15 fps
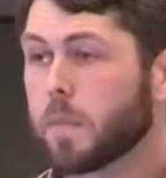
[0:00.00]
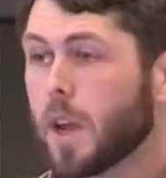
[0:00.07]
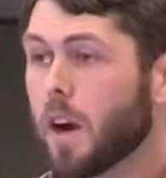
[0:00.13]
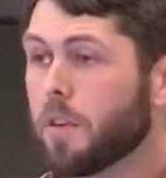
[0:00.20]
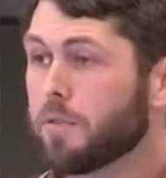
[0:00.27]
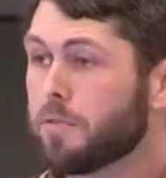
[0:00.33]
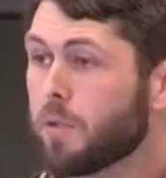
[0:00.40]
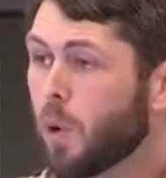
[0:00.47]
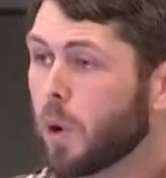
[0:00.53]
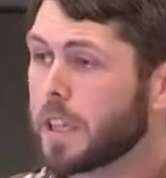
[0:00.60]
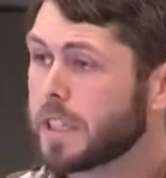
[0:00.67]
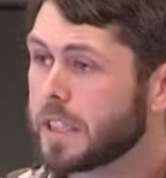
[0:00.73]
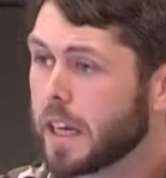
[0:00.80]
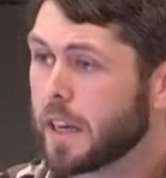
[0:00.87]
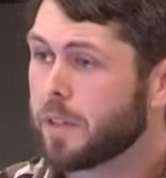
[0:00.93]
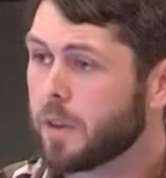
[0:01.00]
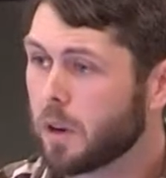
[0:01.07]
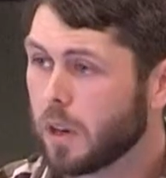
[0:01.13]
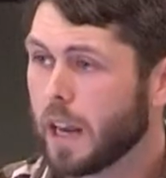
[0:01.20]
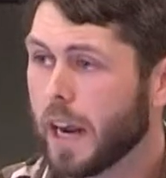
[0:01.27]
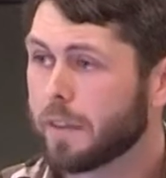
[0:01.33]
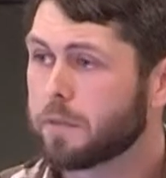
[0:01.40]
a voice in
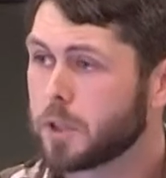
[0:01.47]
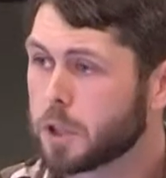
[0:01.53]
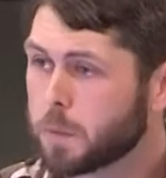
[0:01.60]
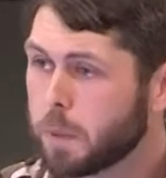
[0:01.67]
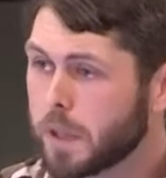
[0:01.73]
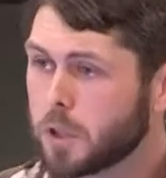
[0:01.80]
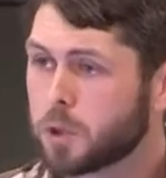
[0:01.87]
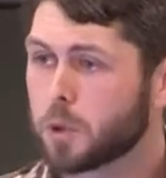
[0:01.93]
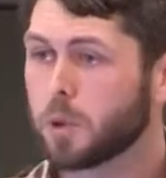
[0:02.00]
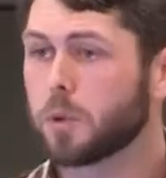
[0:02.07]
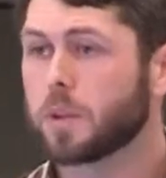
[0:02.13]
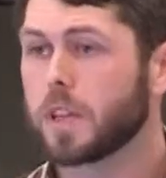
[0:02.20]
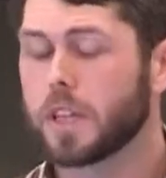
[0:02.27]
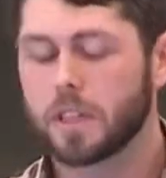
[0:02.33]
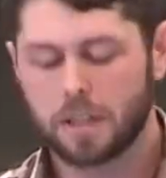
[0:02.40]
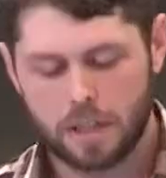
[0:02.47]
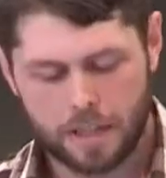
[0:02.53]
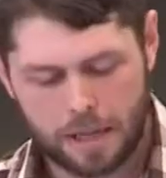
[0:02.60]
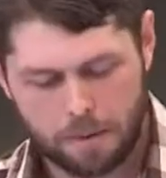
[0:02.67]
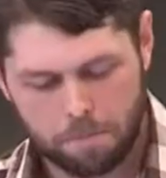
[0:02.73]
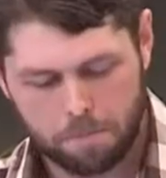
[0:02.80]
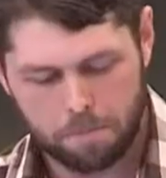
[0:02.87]
their life to speak truth into
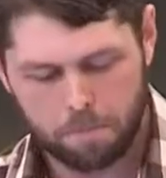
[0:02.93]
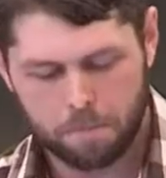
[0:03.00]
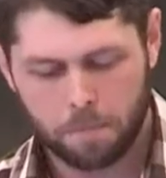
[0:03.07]
them.